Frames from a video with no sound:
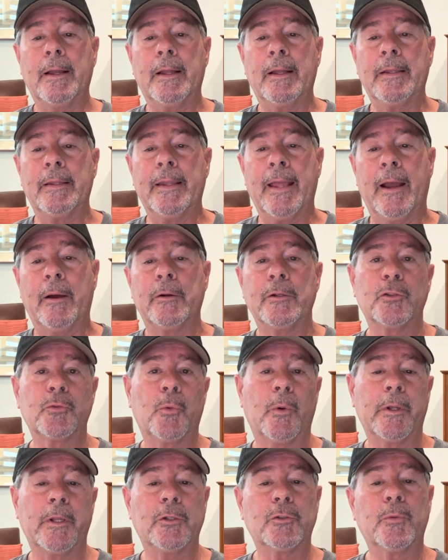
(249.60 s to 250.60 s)
now in
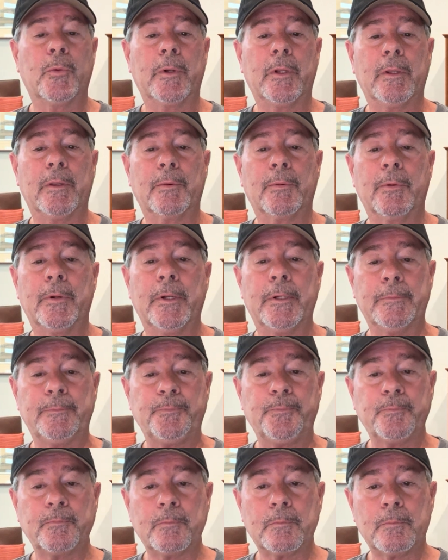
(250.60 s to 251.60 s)
2023.
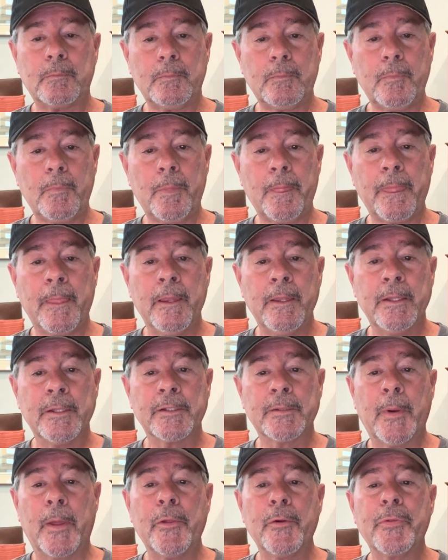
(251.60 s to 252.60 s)

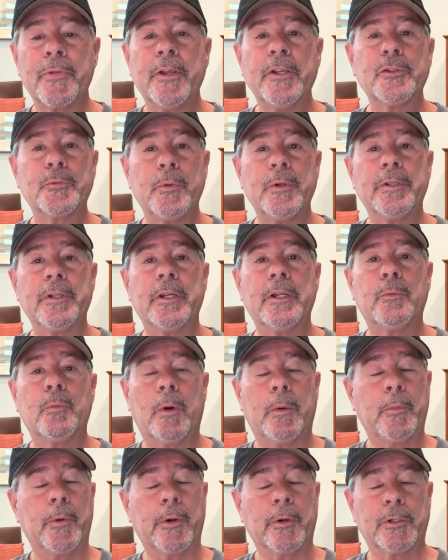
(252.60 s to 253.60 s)
Some other things we did
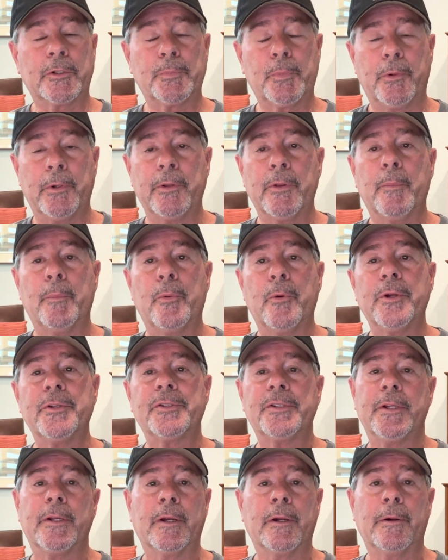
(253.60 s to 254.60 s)
when we were exploring the
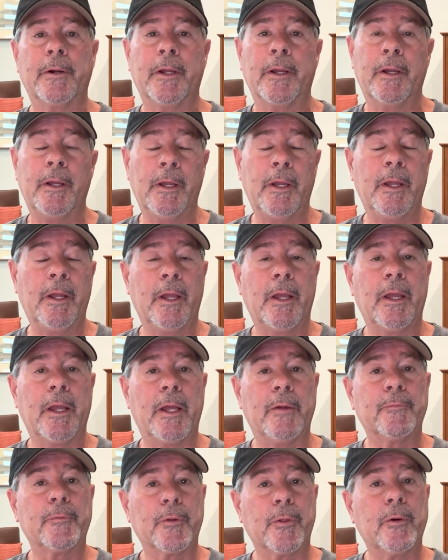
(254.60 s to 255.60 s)
Boise area,
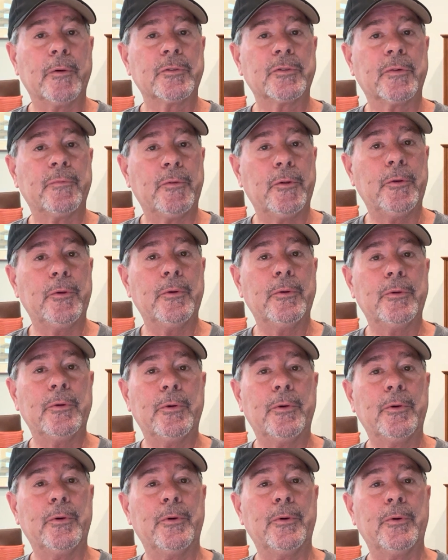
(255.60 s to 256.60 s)
and for those of you
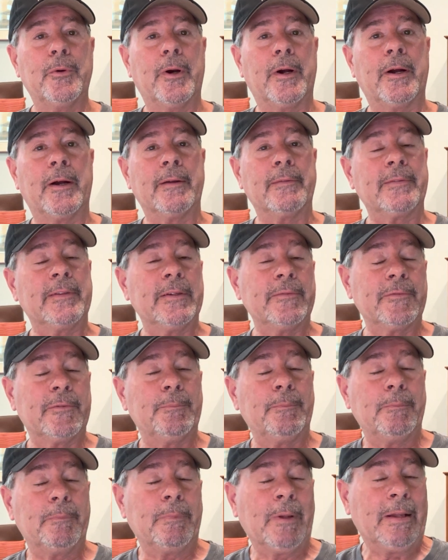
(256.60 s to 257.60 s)
who live
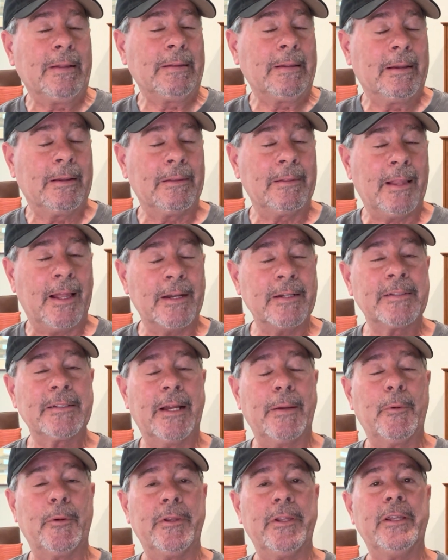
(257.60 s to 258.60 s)
a lot of
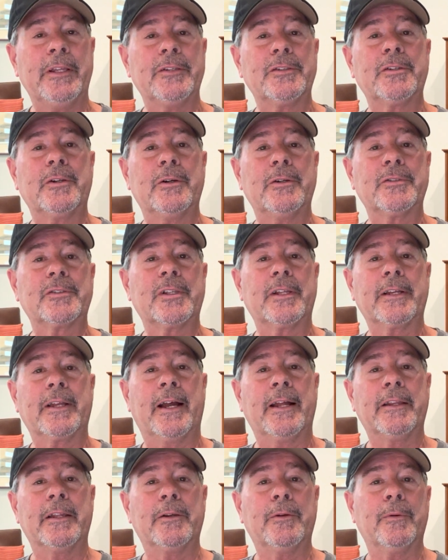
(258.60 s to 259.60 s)
time on the East Coast like
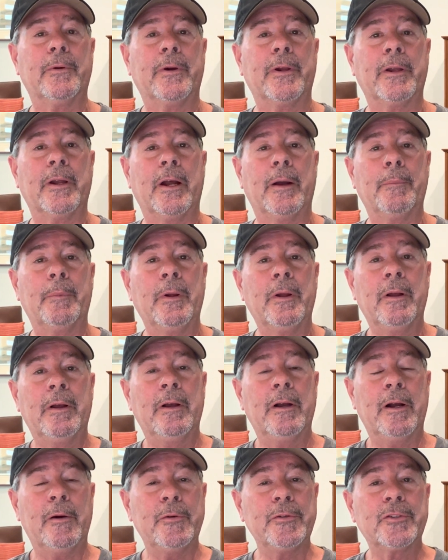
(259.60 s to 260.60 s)
I did growing up,
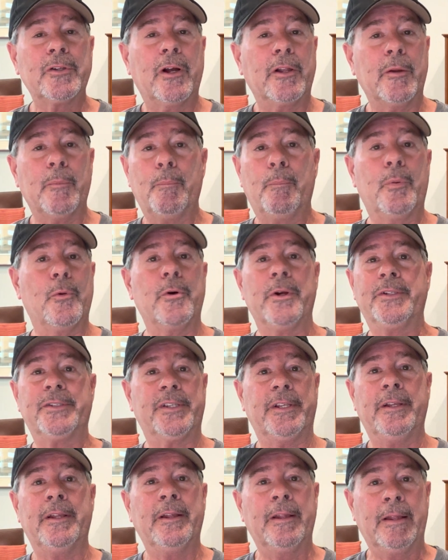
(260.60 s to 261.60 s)
I always called it
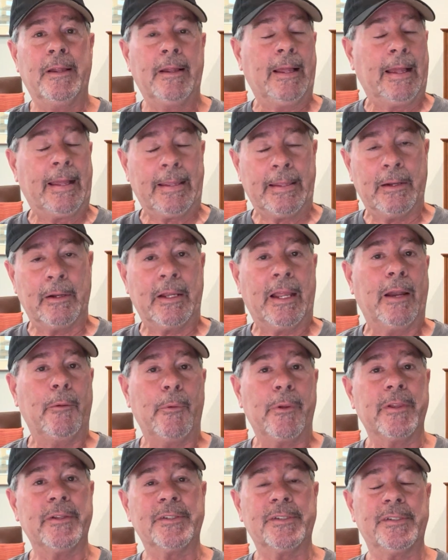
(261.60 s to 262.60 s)
Boise, kind of
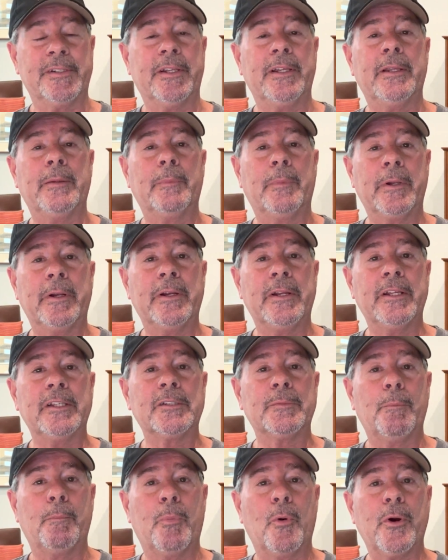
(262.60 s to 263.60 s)
with a Z, but it
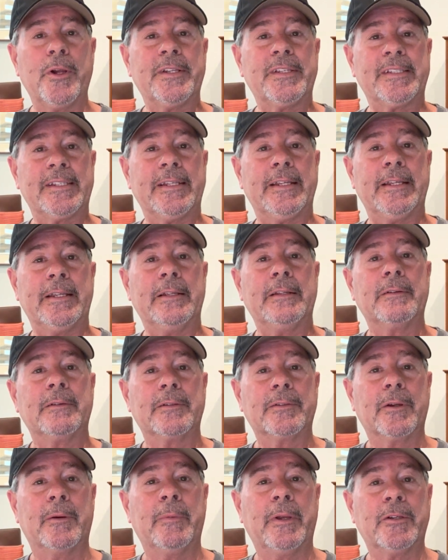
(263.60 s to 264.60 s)
is Boise.
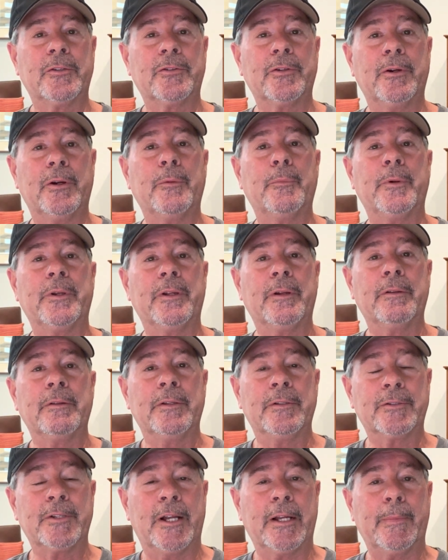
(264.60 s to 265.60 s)
So make sure when
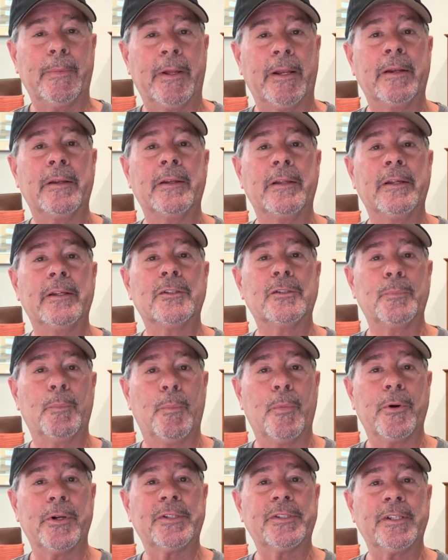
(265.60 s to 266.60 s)
you talk about it, it's
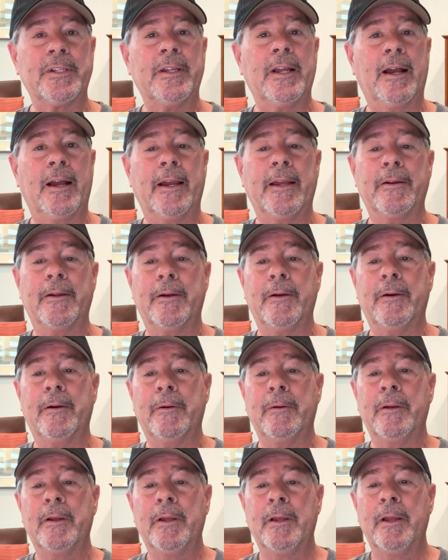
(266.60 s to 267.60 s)
Boise,
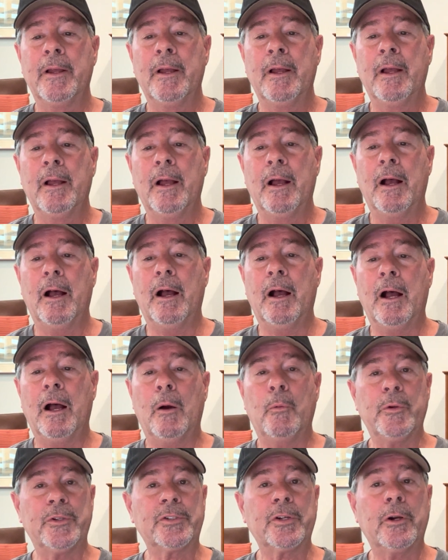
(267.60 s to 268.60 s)
Idaho.
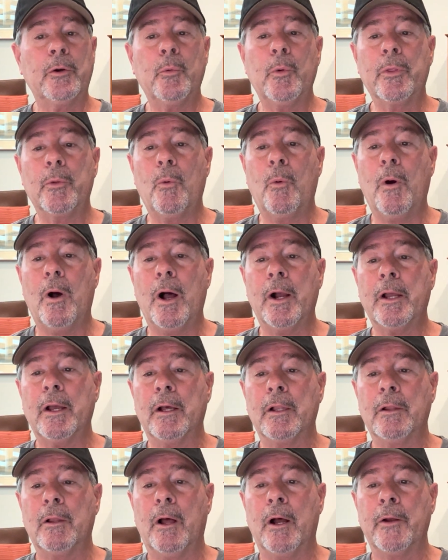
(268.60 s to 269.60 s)
We started with a walk
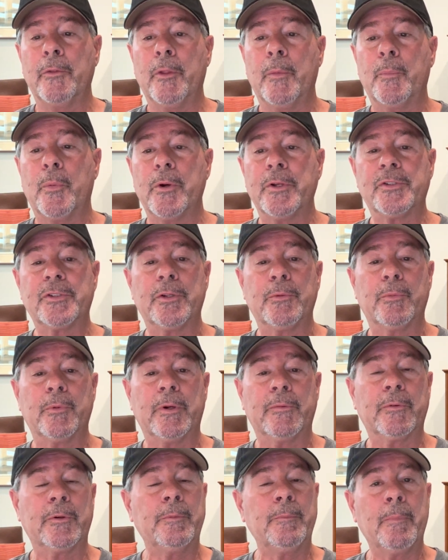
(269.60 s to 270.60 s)
along the Boise
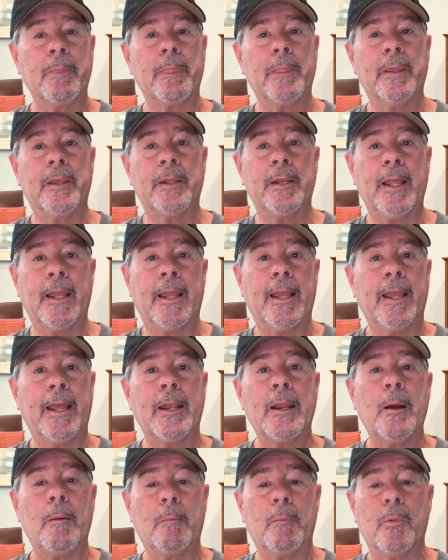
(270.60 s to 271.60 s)
River in
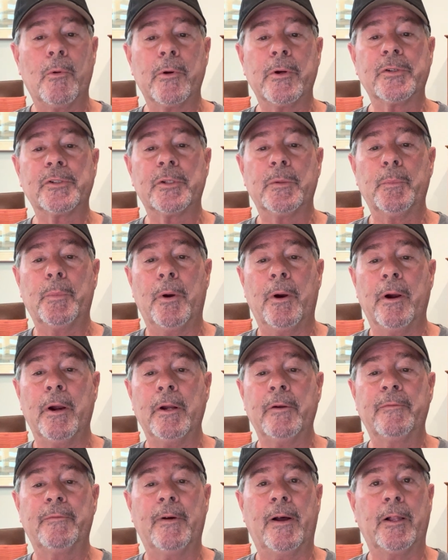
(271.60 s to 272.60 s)
Ann Morrison
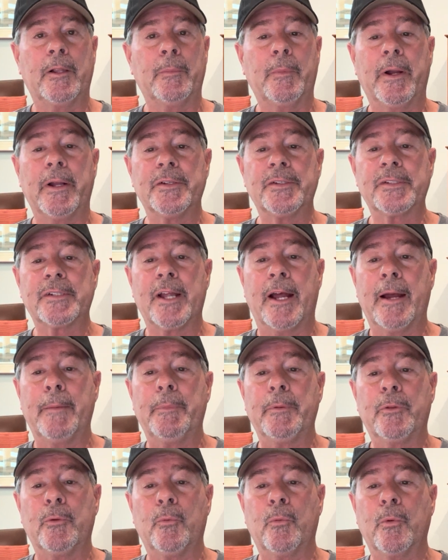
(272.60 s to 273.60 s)
Park, followed by a
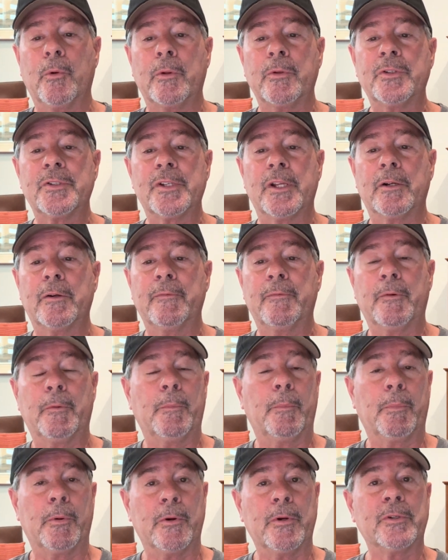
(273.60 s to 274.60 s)
stop at the World Center for
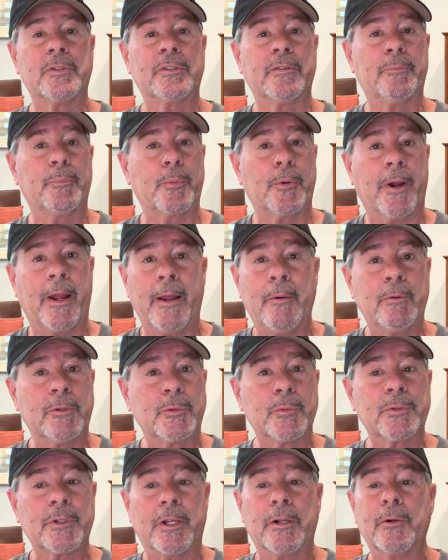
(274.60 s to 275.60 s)
Birds of Prey,
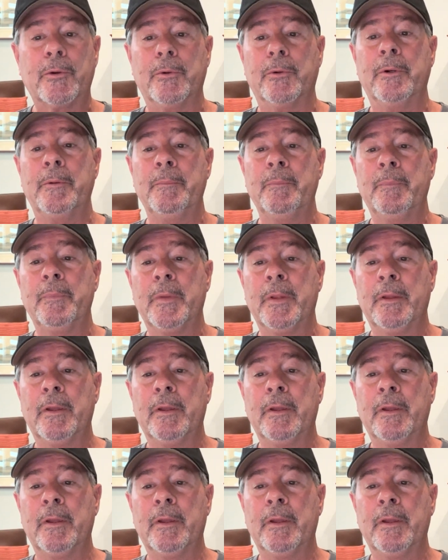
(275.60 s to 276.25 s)
which was kind of cool.